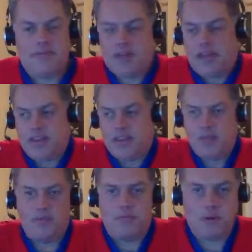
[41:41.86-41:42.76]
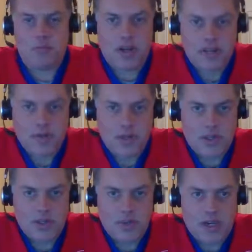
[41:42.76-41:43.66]
I think I put Mark
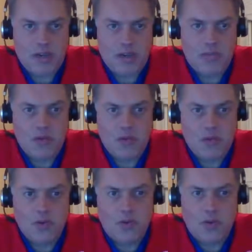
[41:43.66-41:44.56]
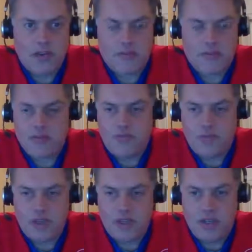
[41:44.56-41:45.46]
Matthews as my number 2 pick for
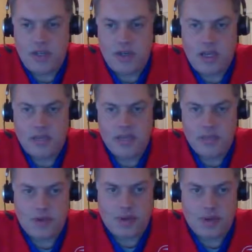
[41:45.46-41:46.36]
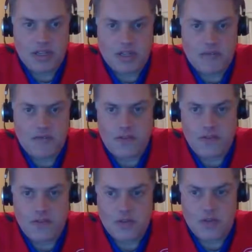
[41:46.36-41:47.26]
MVP, and that's probably like the
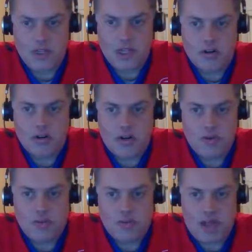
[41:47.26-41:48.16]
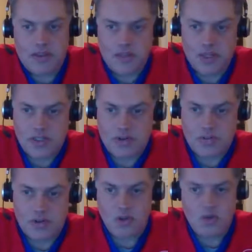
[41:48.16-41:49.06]
5th straight year I've put Matthews as
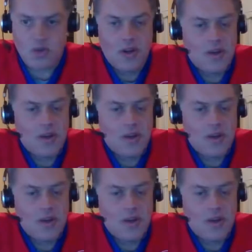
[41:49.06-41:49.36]
number 2.